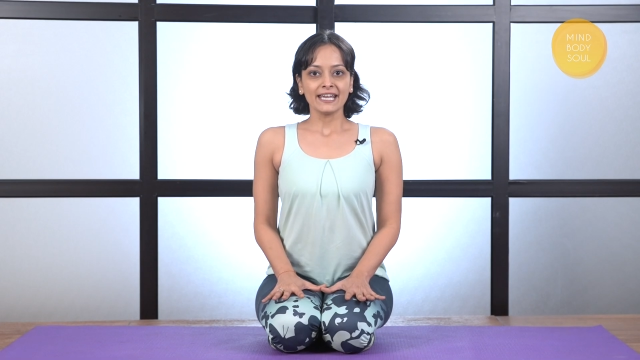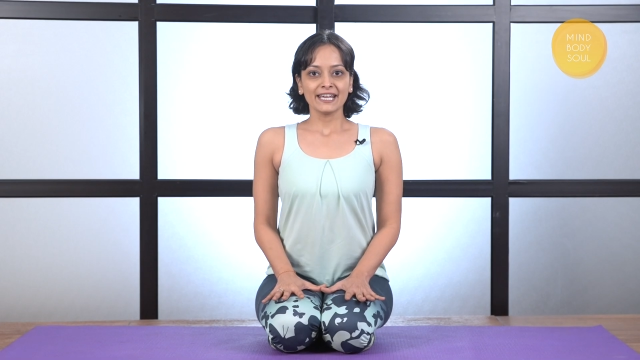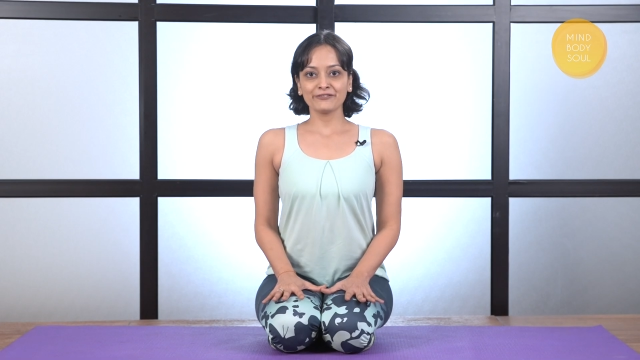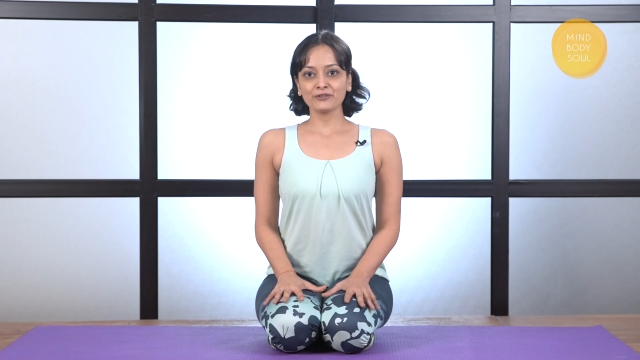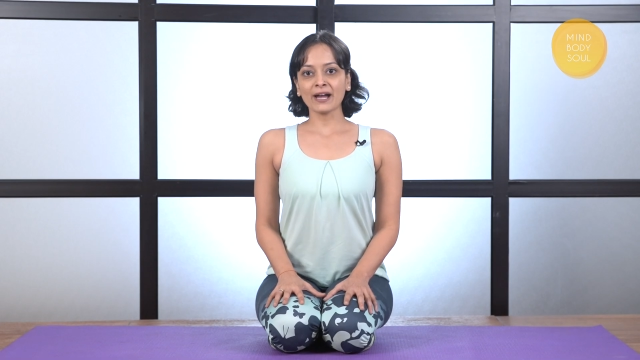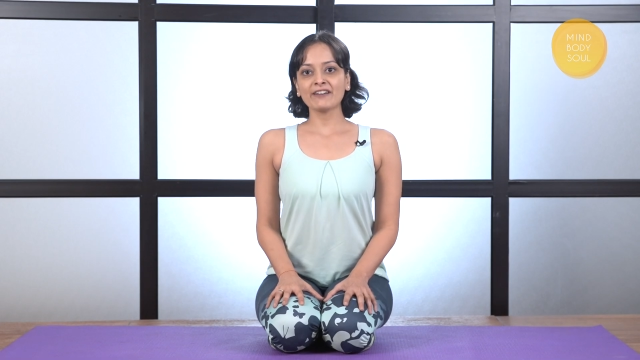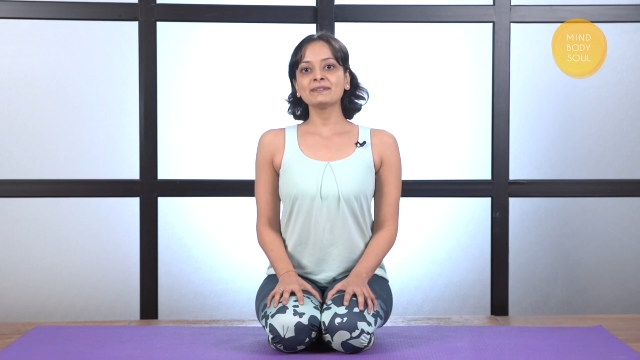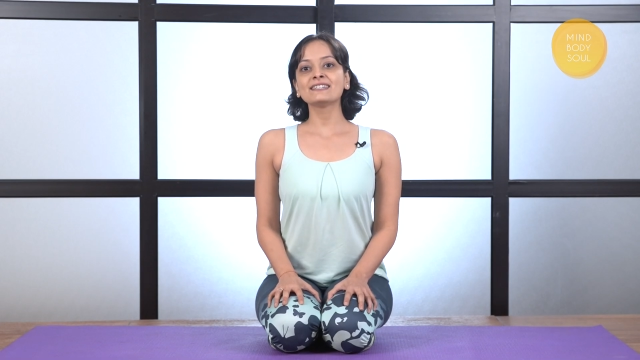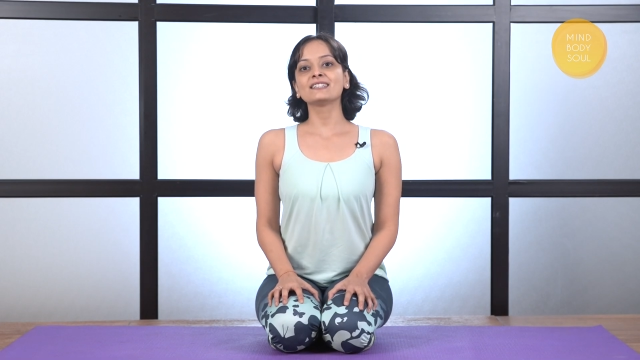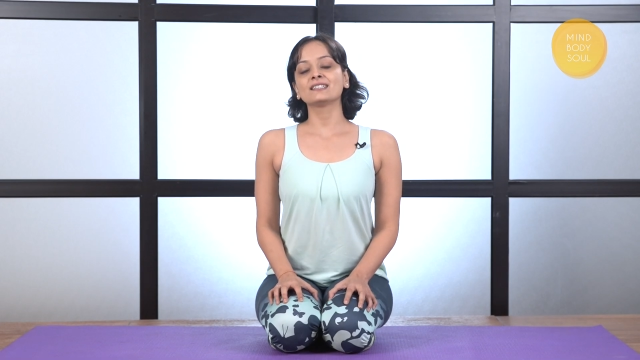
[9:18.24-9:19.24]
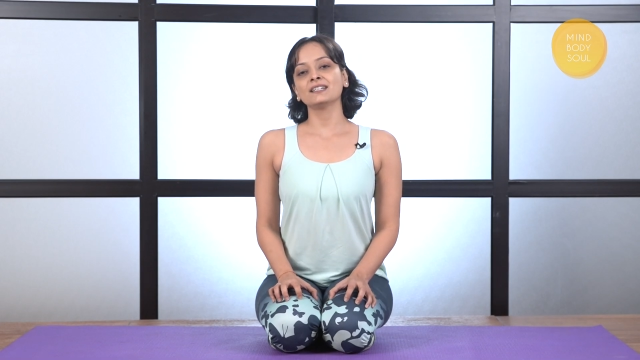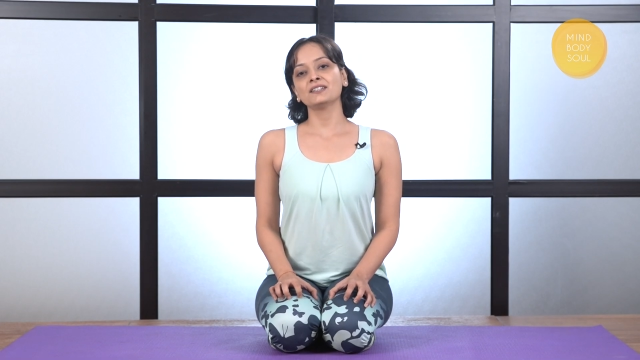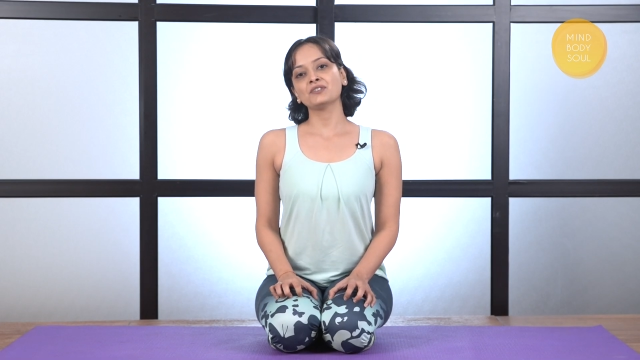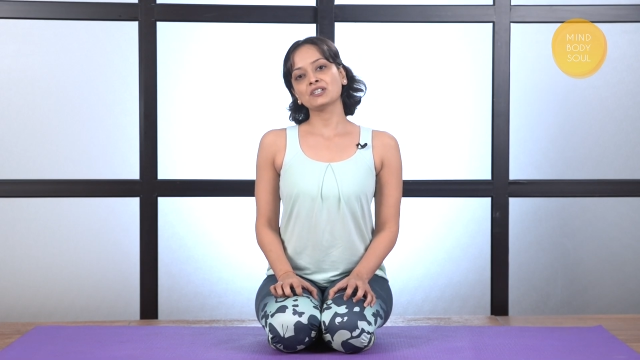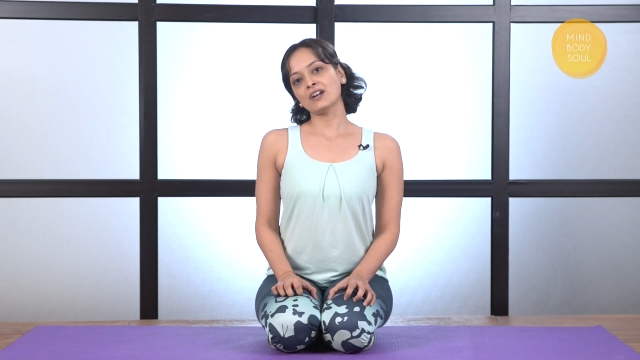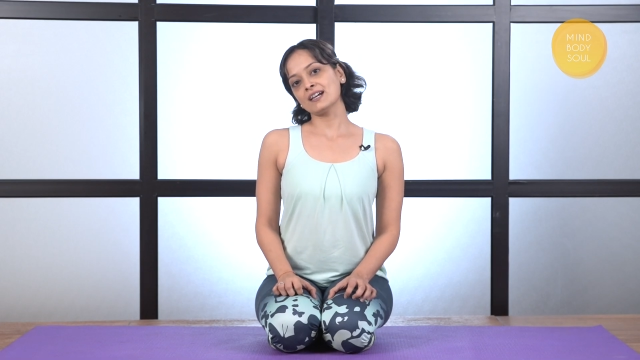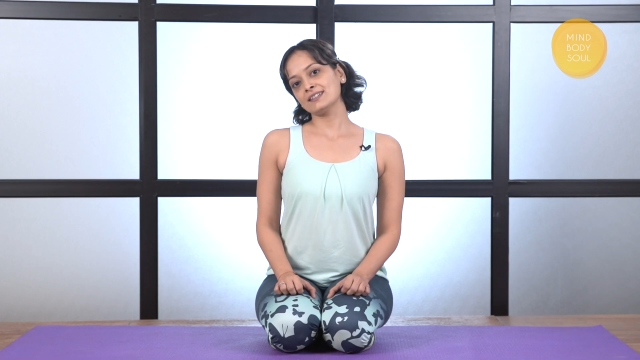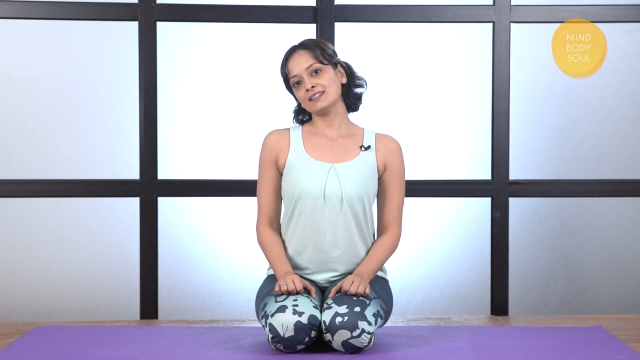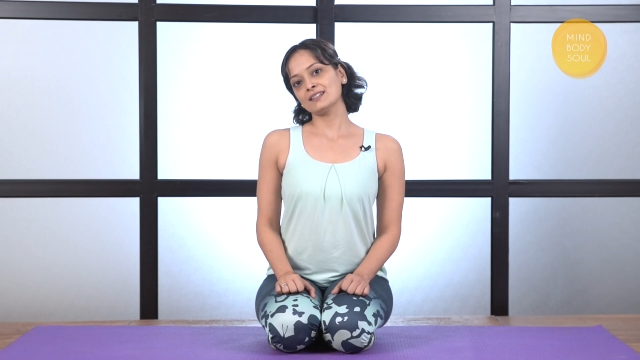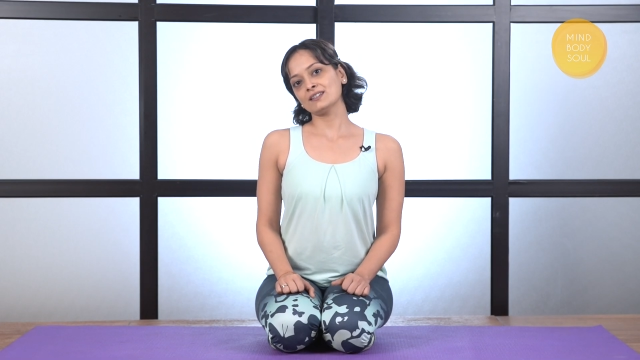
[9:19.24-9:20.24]
If you have been sitting in
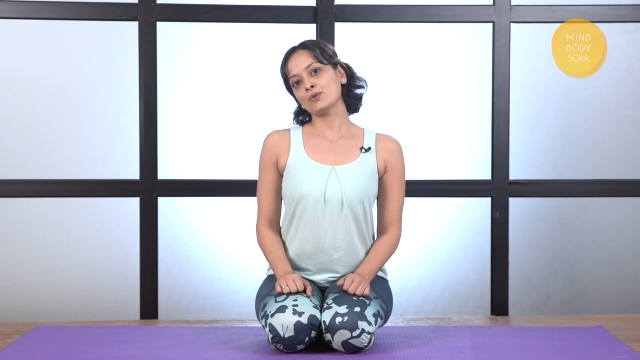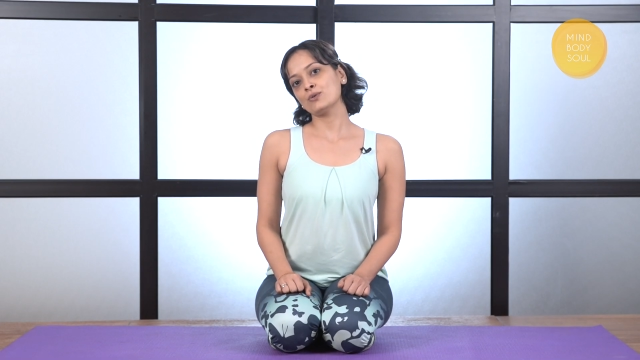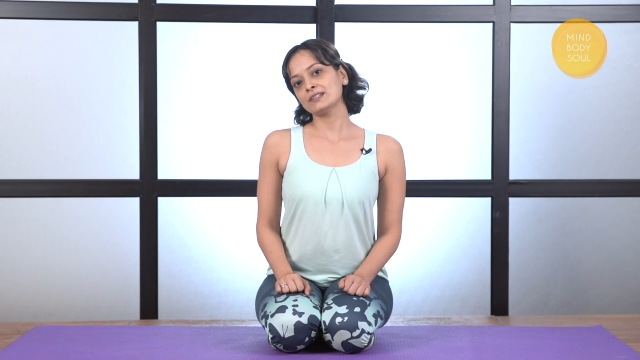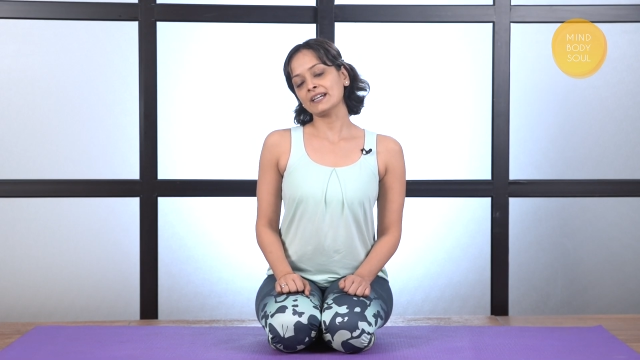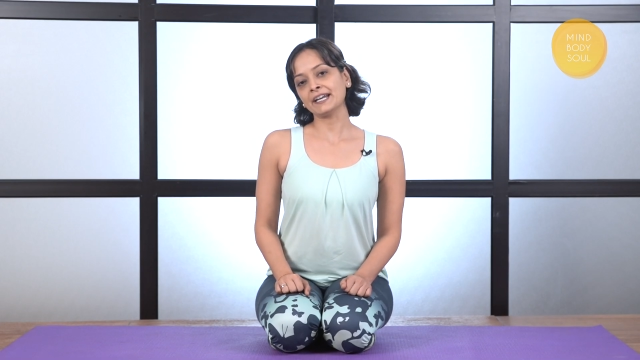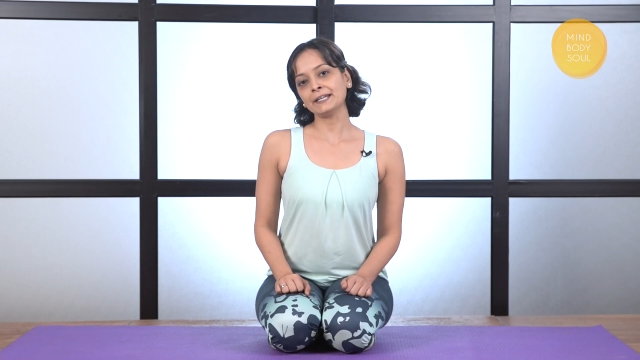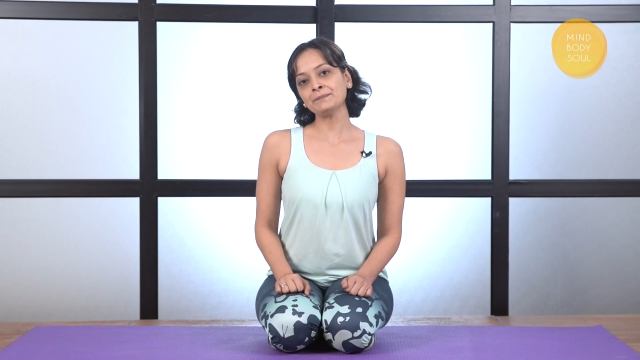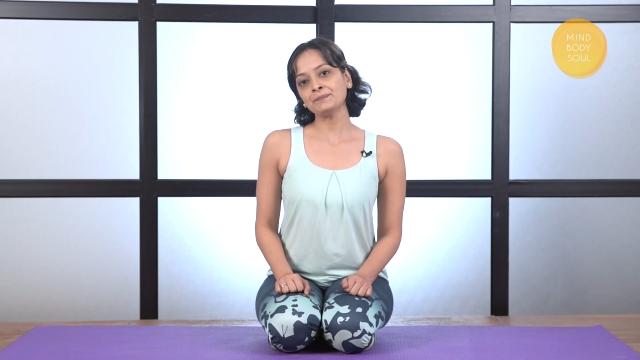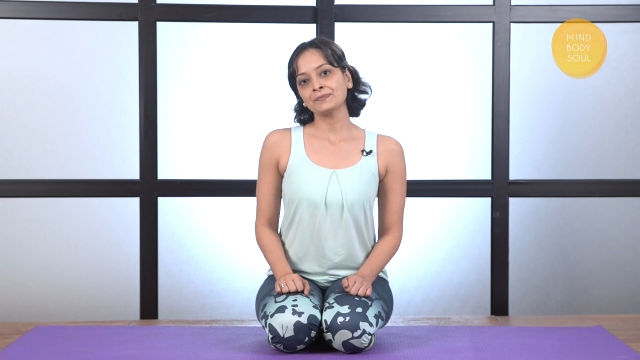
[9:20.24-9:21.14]
Vajrasana this whole time,